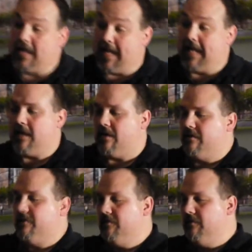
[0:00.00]

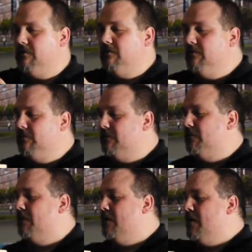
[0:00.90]
And
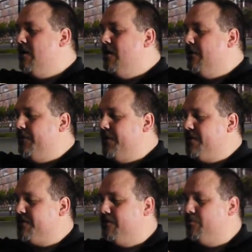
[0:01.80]

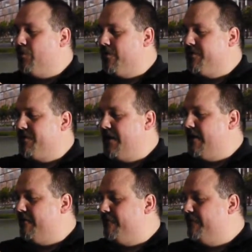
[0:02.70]
these two boards
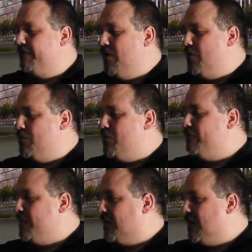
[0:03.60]
have no
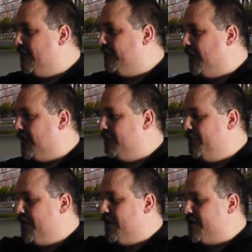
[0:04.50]
movement conflict
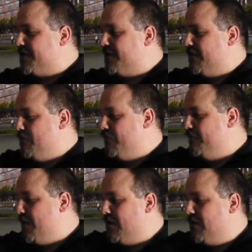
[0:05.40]
because the
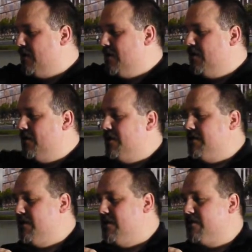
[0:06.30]
movement
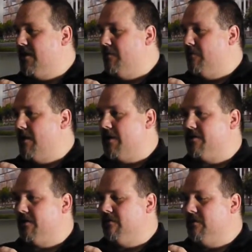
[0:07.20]
is in the same
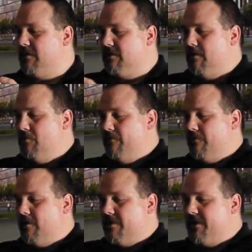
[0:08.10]
direction. This is going to move
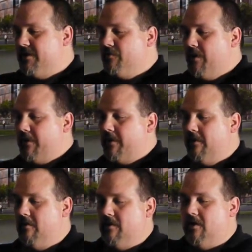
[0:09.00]
across its width,
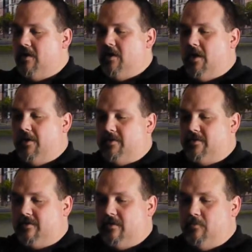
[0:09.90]
and this
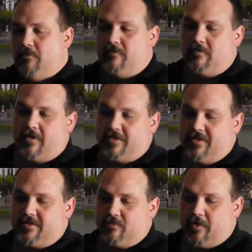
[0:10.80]
is going to move across
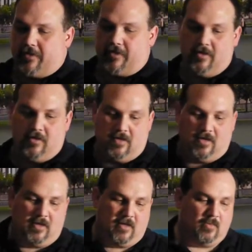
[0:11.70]
its width.
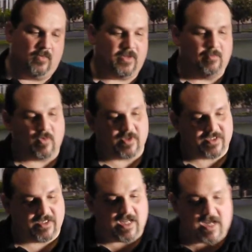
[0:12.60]
With the mortise
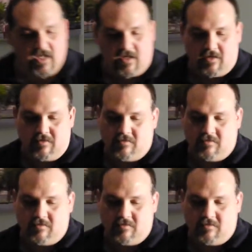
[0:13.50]
and tenon,